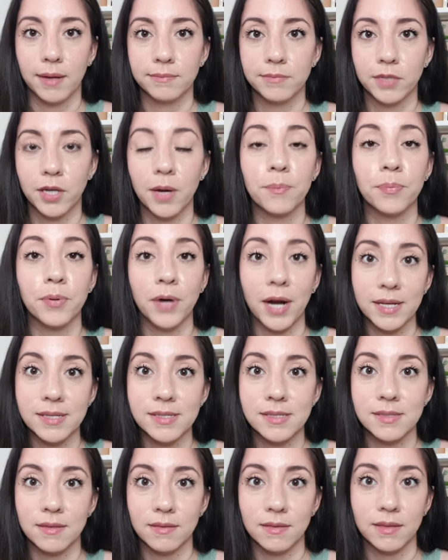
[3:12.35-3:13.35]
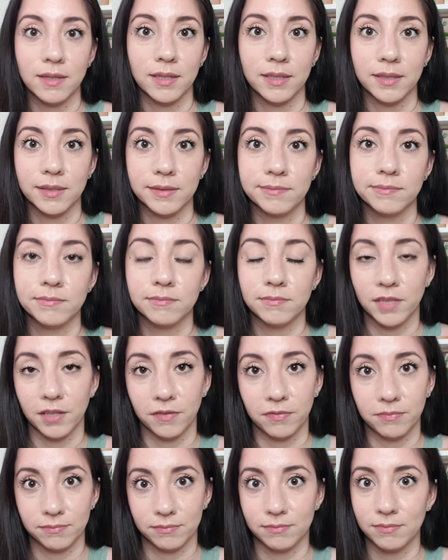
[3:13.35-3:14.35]
compress the, the
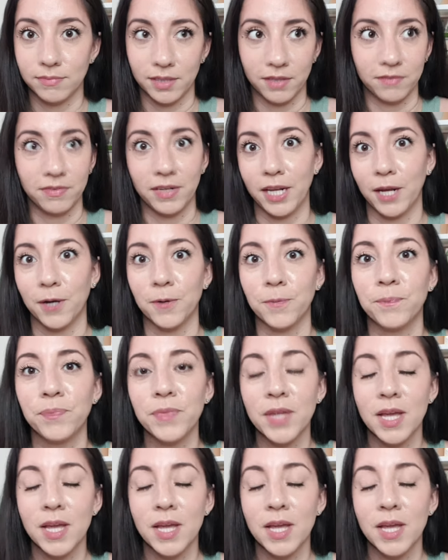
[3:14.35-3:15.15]
the video.